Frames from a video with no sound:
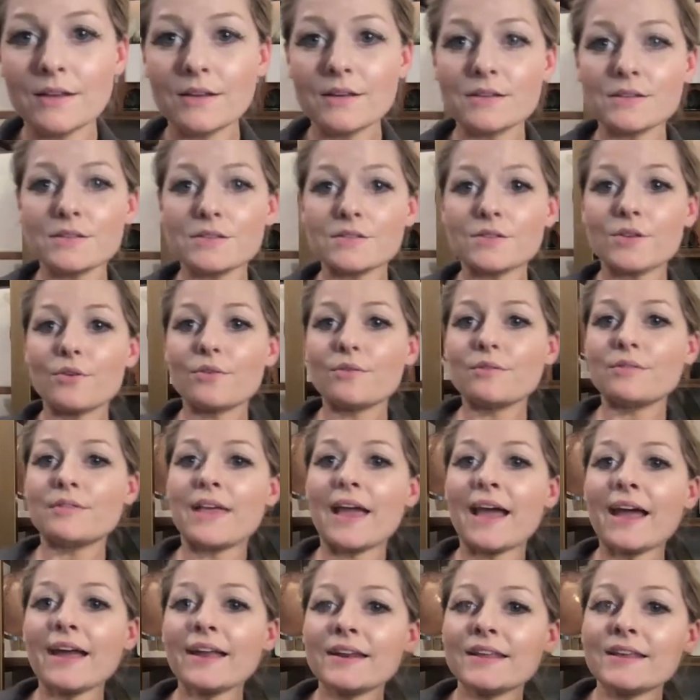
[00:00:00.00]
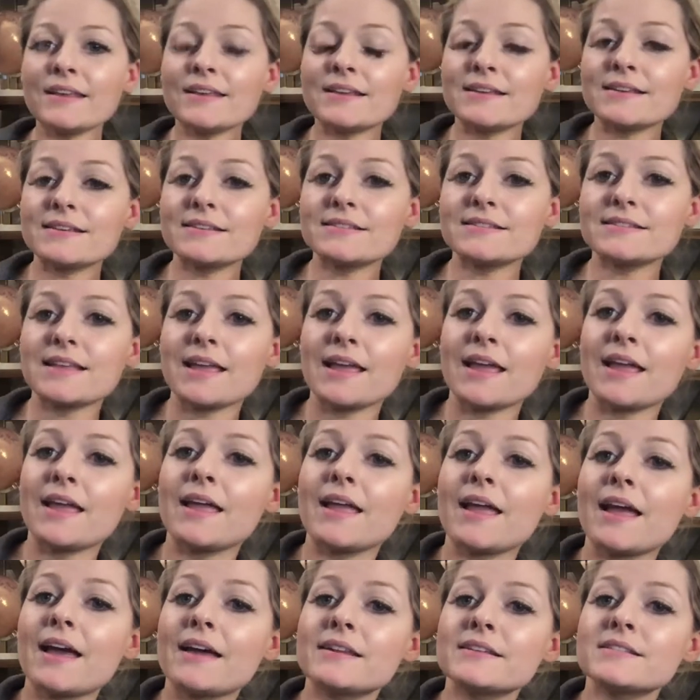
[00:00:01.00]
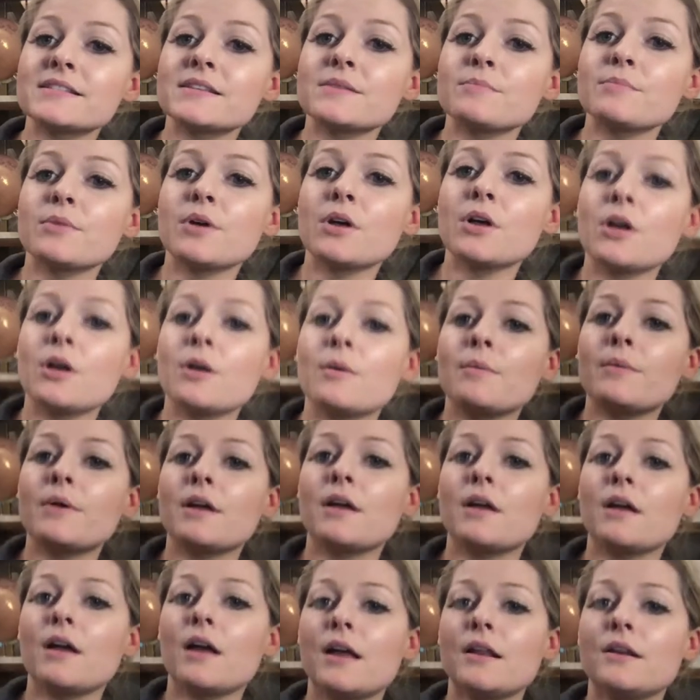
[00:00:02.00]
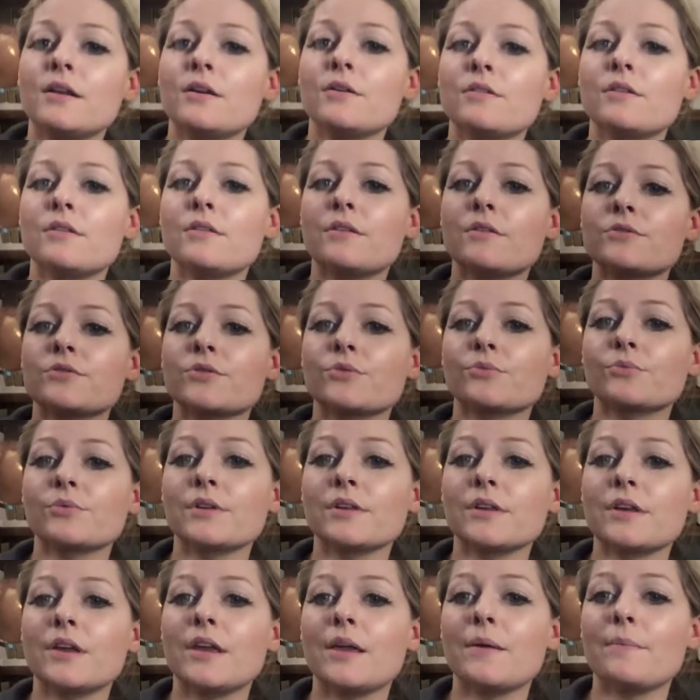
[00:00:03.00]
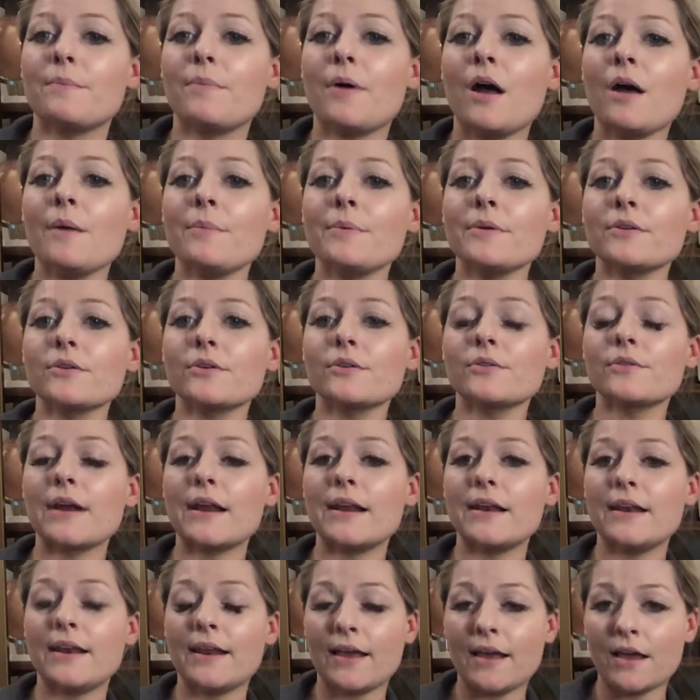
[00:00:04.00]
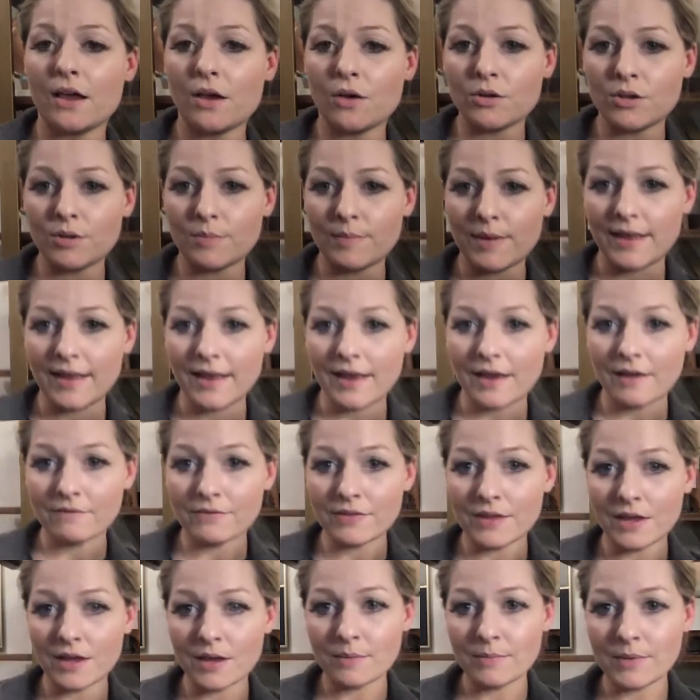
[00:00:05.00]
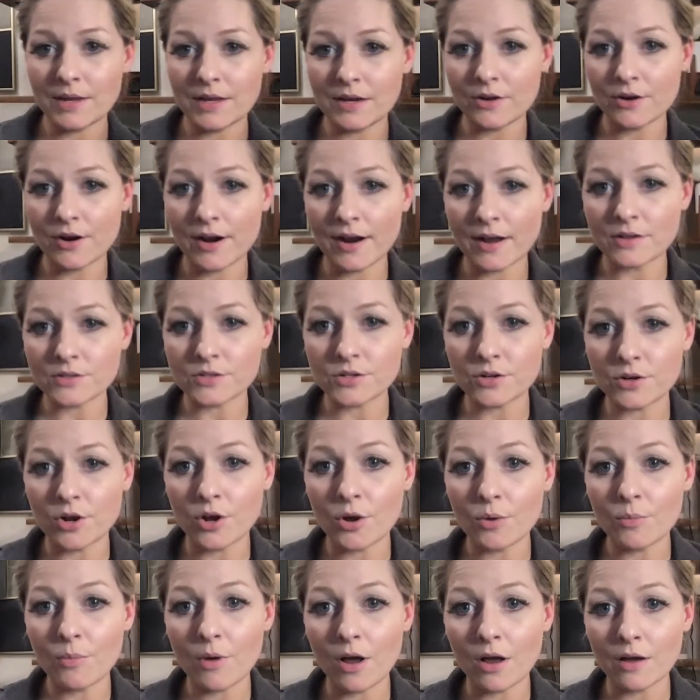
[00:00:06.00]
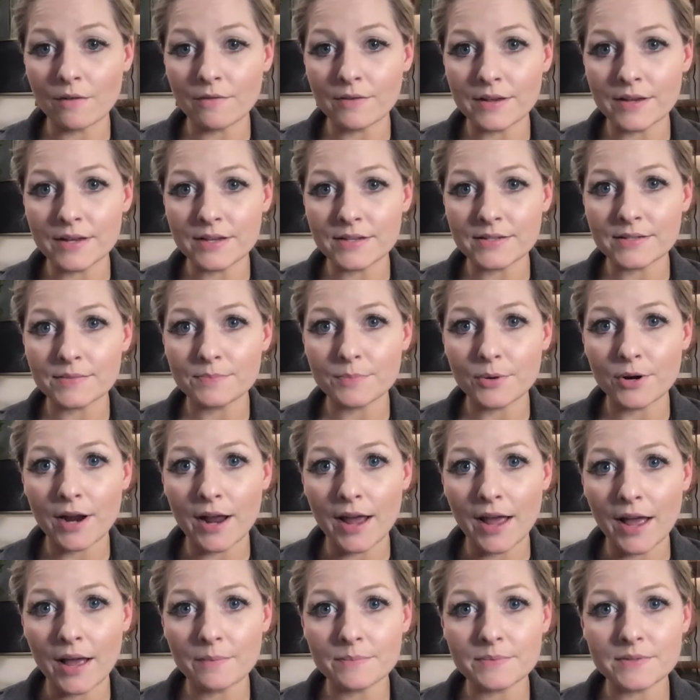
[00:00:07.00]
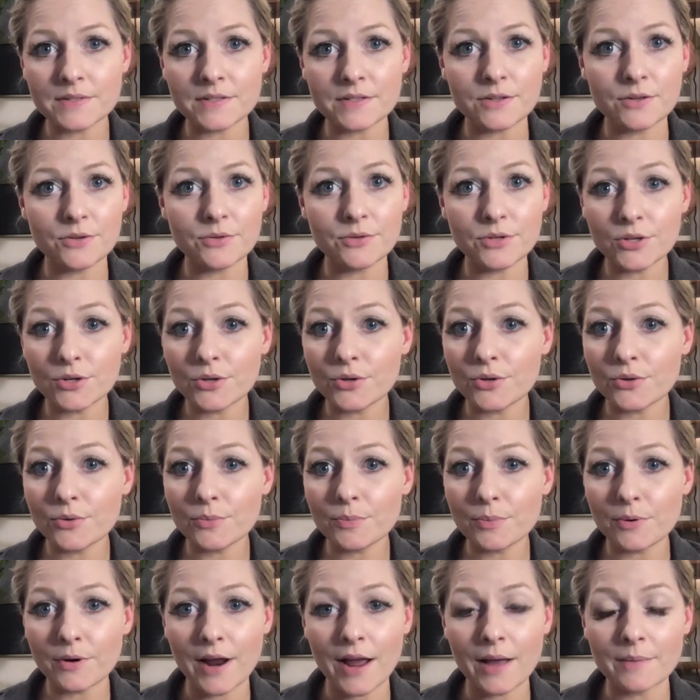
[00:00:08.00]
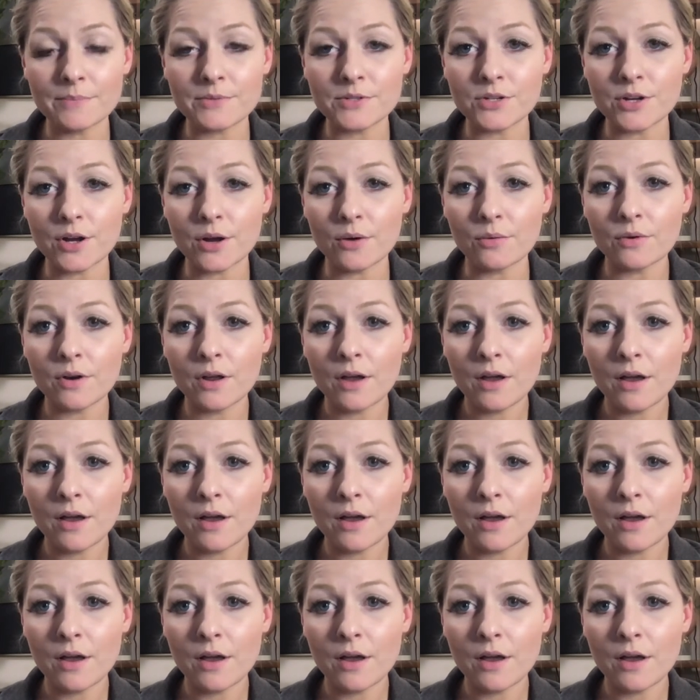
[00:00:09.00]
So that is a Edison bulb. I know that those are really popular right now. You may have them in your house or home office. Perhaps you do, perhaps you don't.